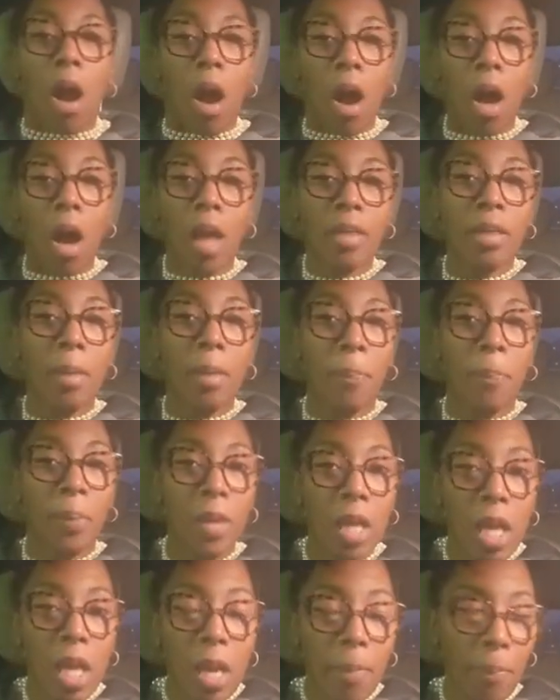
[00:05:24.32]
on the
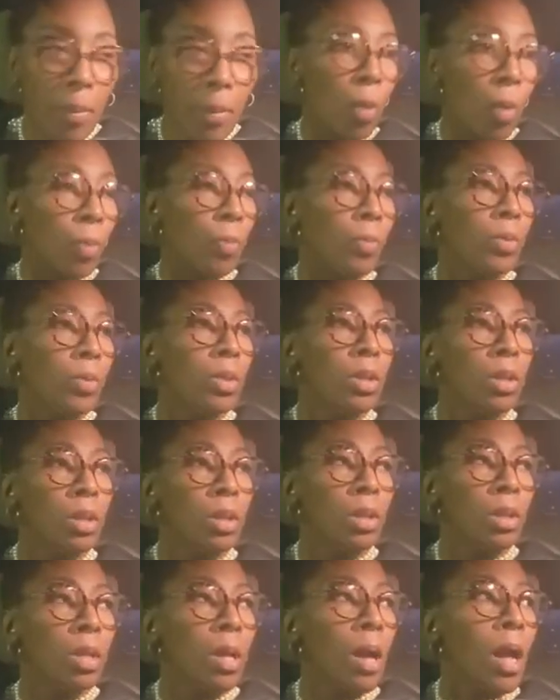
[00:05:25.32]
people
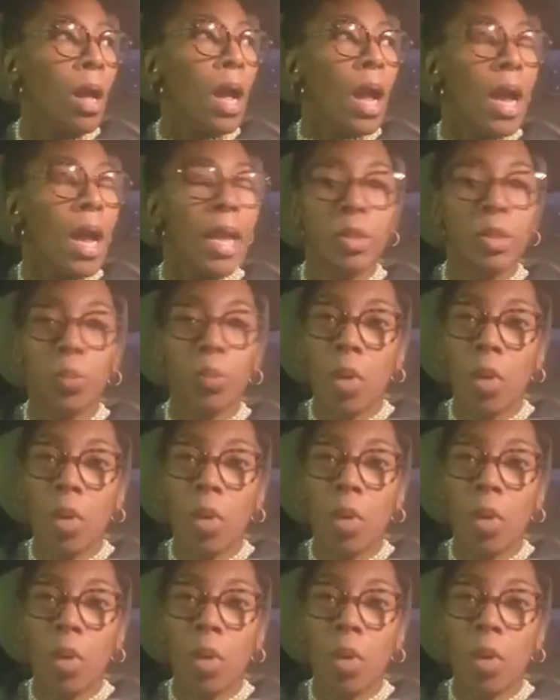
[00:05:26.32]
is